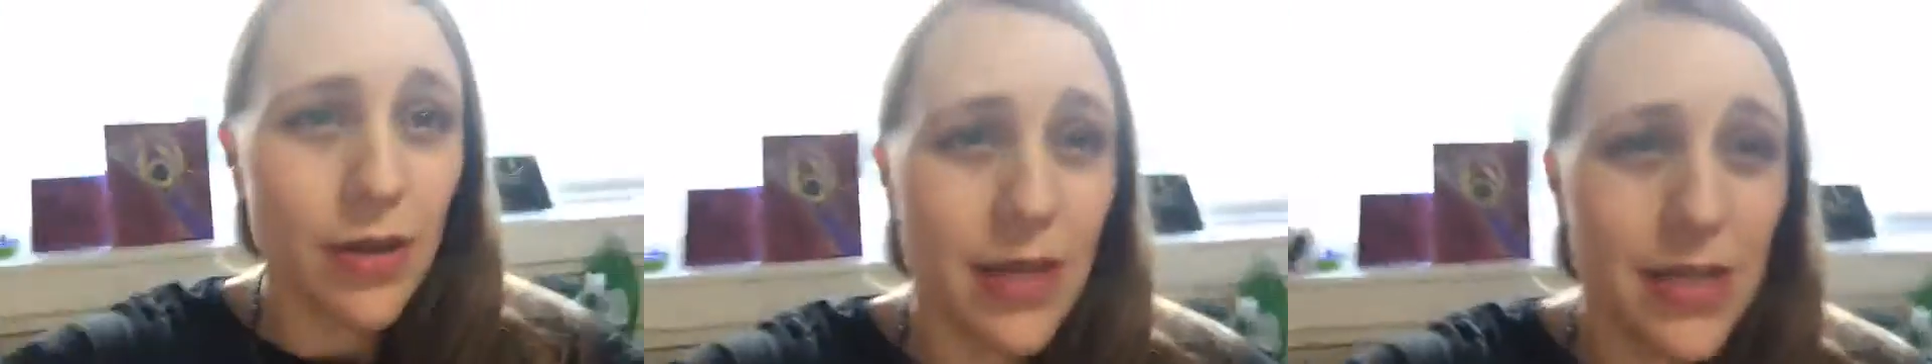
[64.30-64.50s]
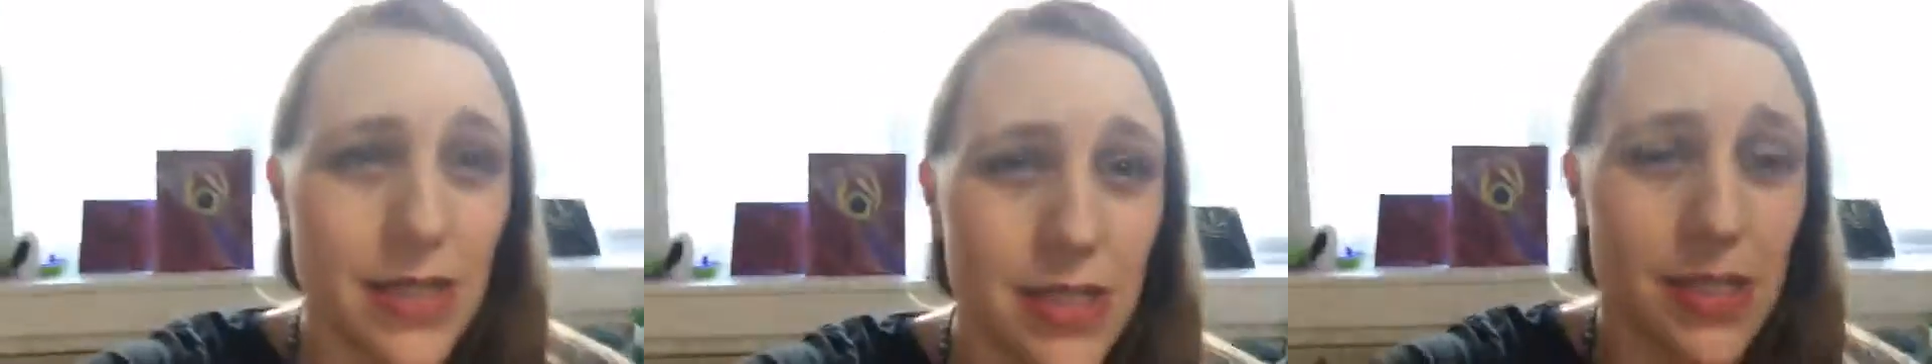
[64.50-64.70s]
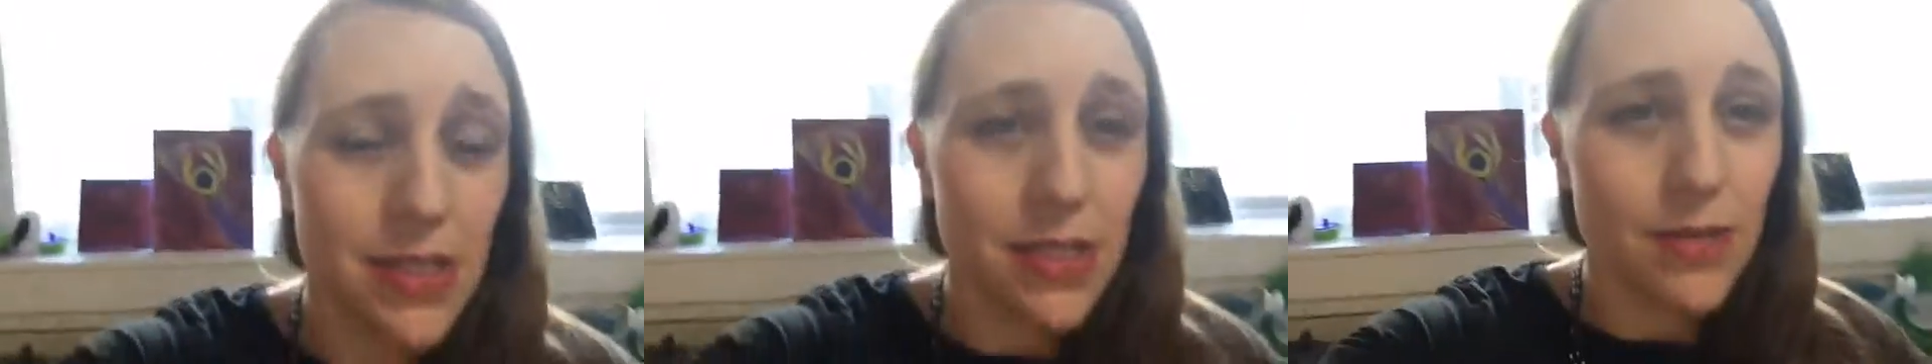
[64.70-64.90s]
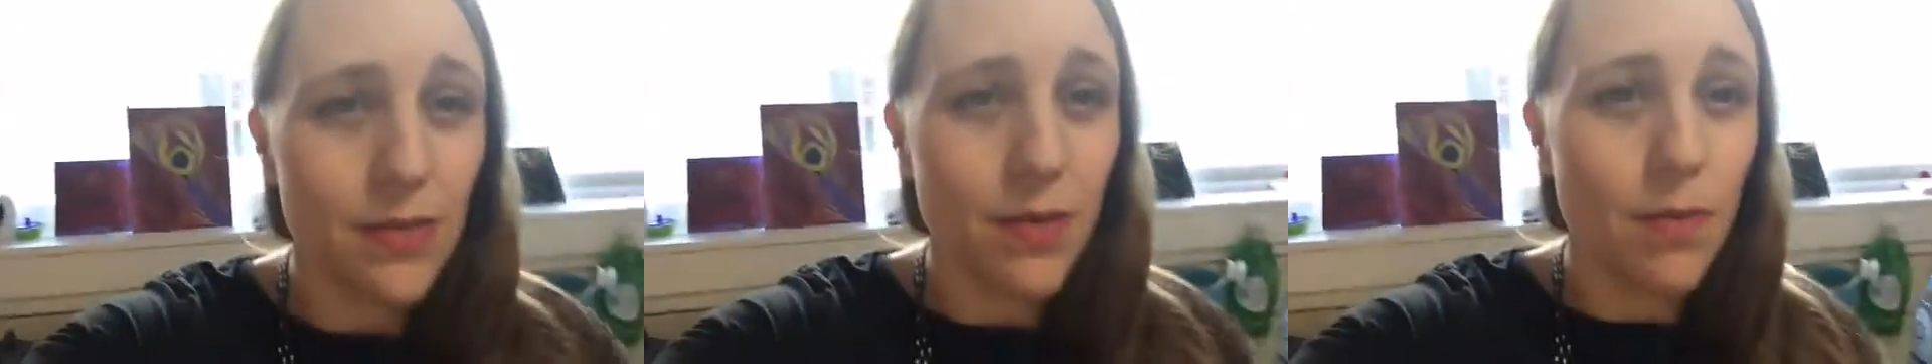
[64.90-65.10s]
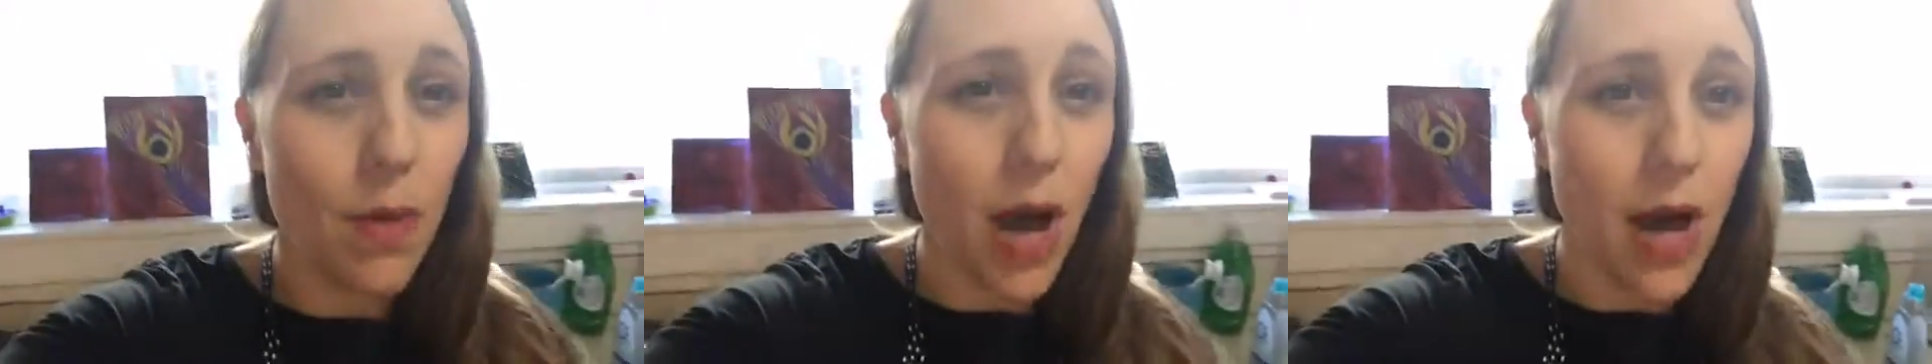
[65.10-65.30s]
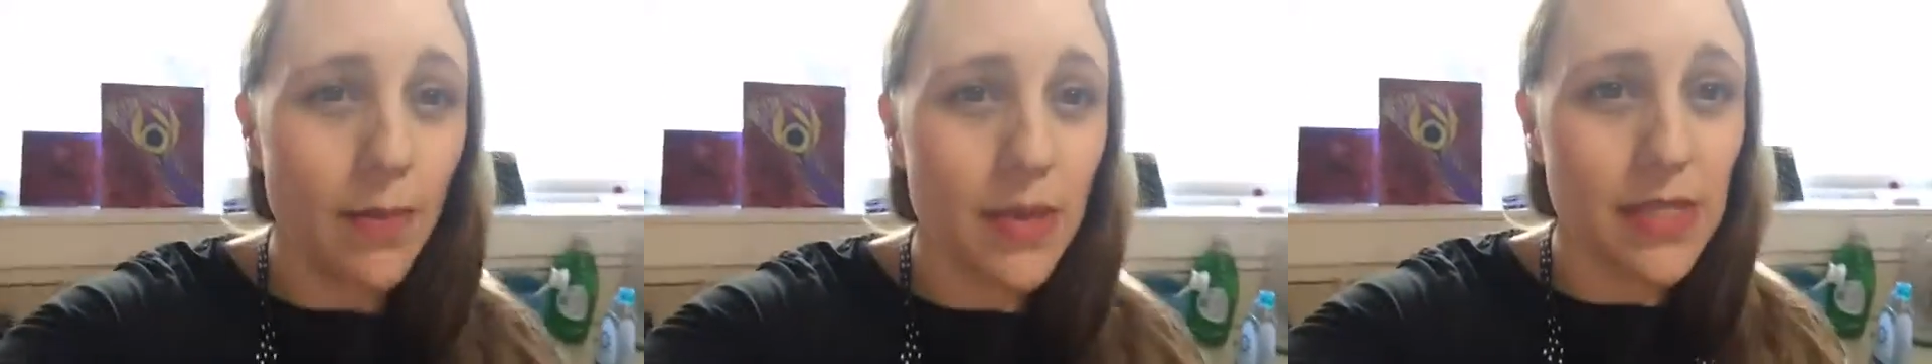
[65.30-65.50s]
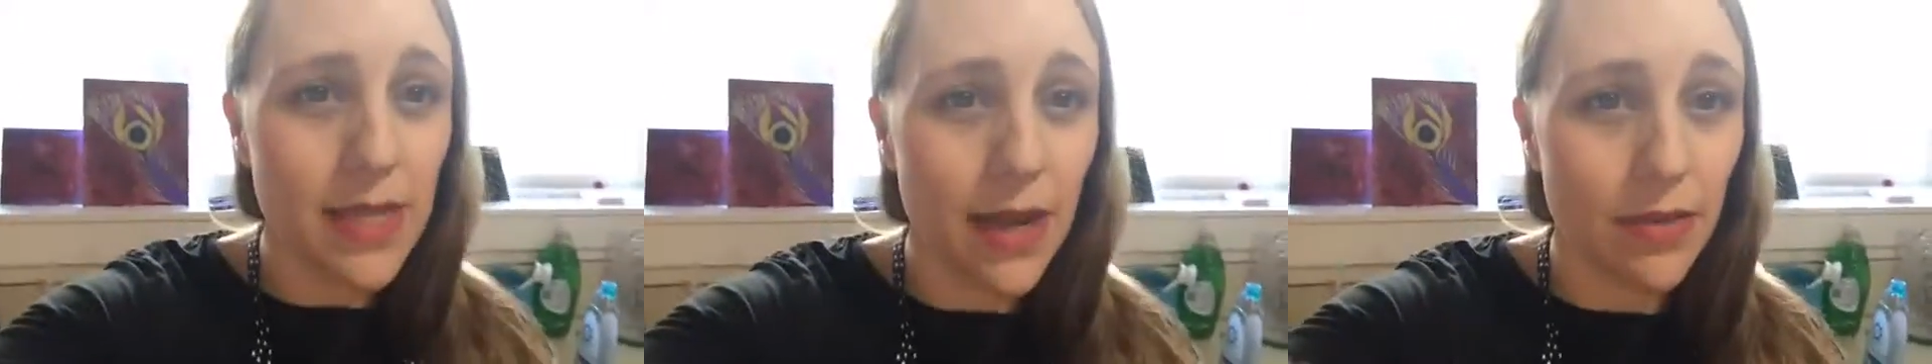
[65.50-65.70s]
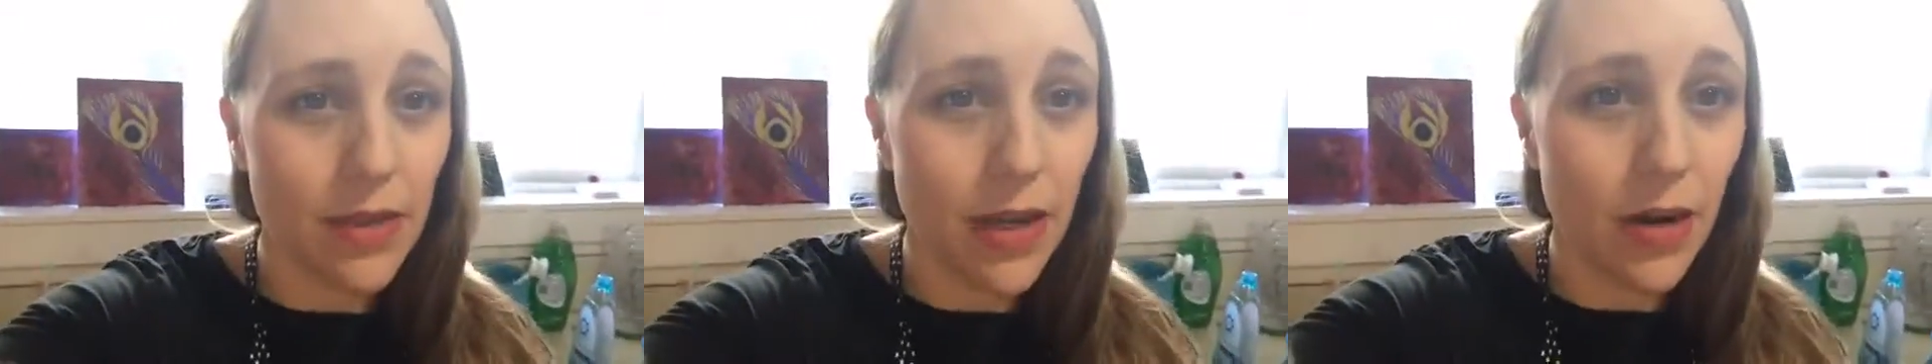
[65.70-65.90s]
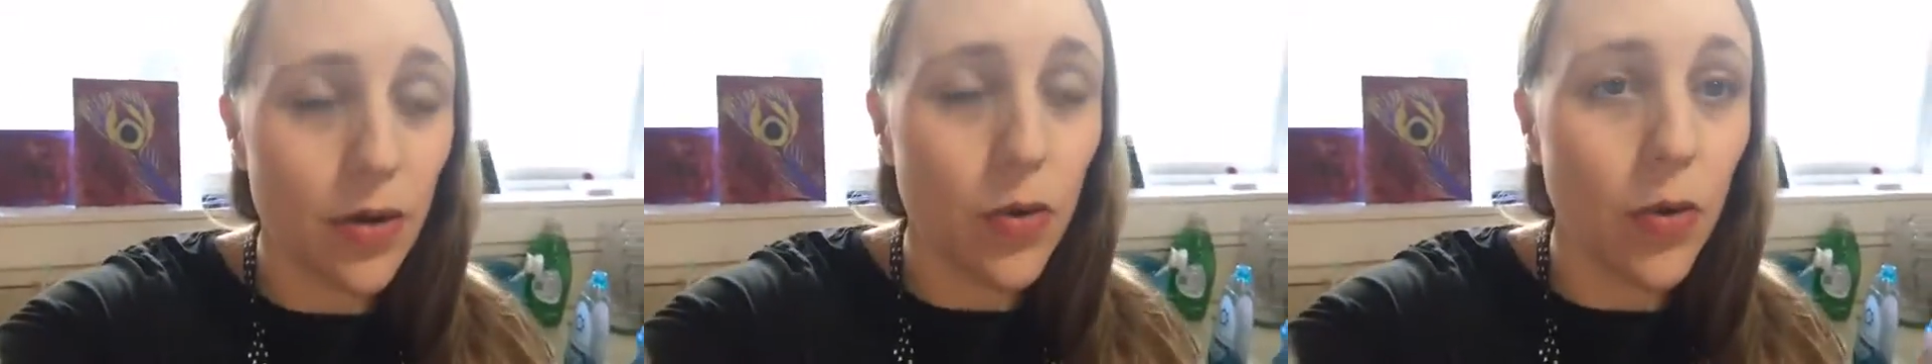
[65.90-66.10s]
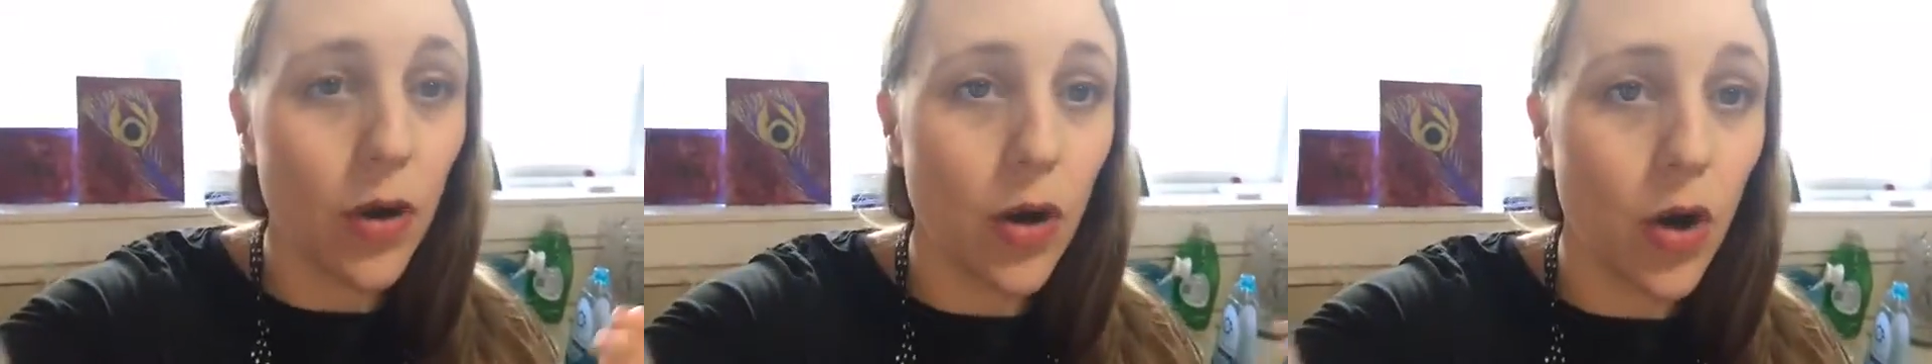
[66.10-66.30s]
is mamas out there
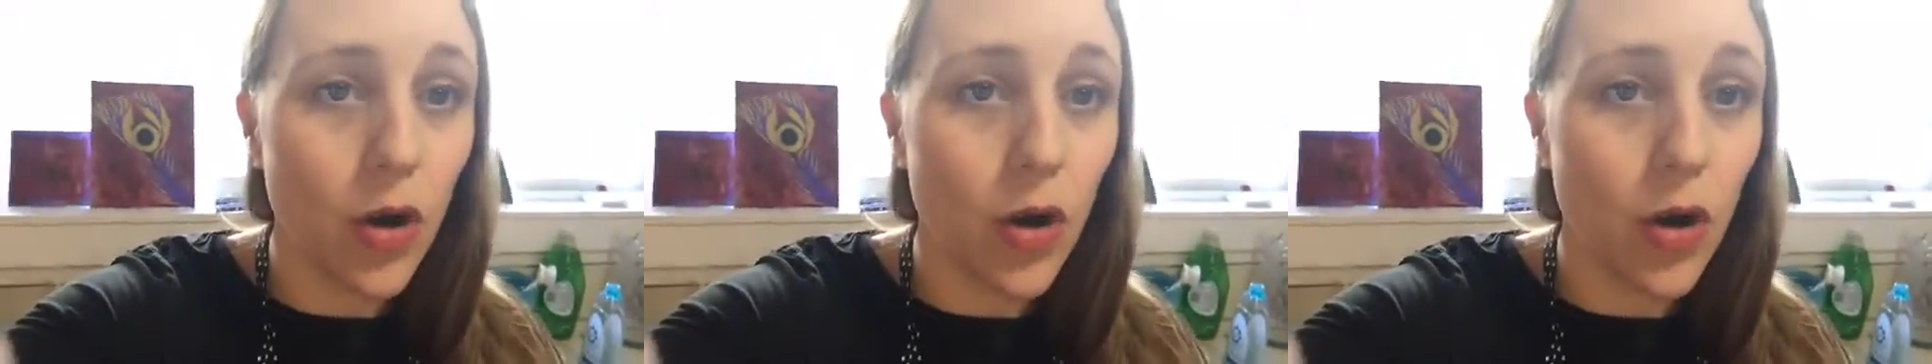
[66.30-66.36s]
who are